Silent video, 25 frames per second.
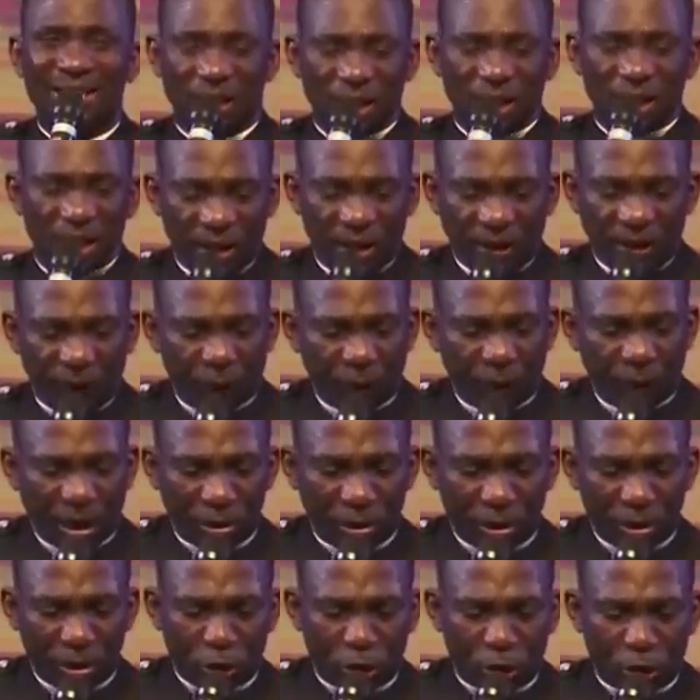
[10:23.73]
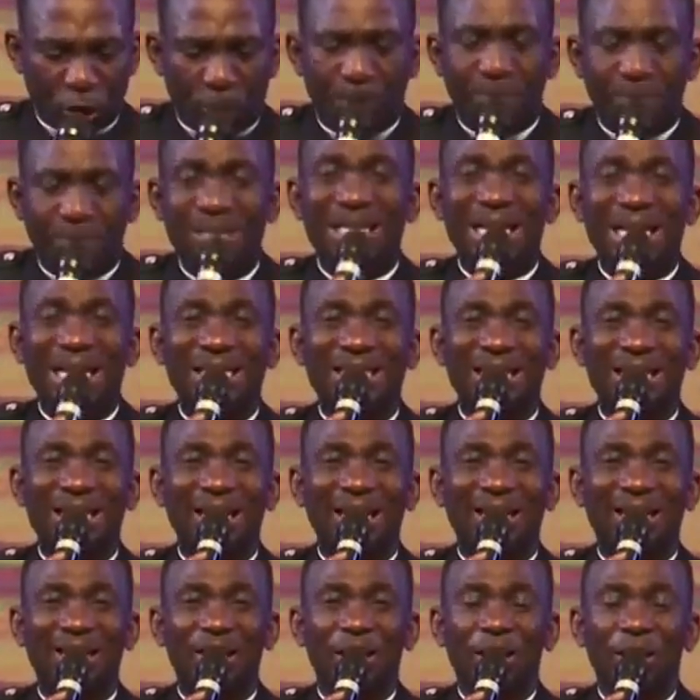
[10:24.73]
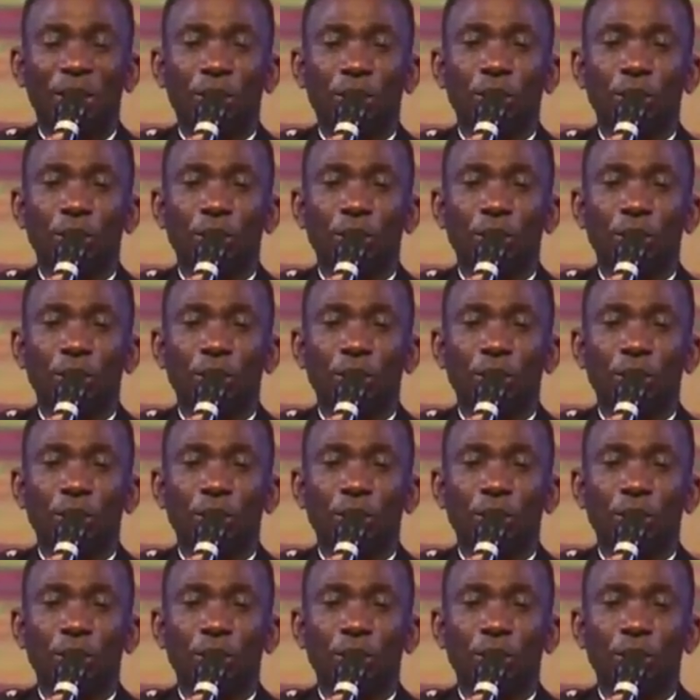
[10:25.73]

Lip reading: If you are not updated, you